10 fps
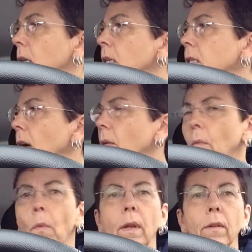he's got
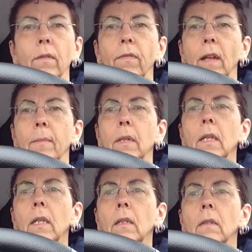weird
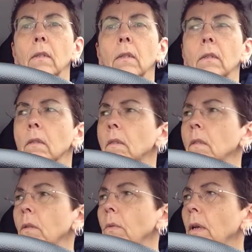family,
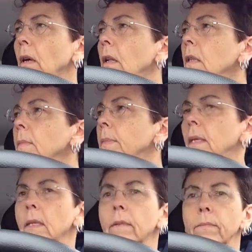don't we all? But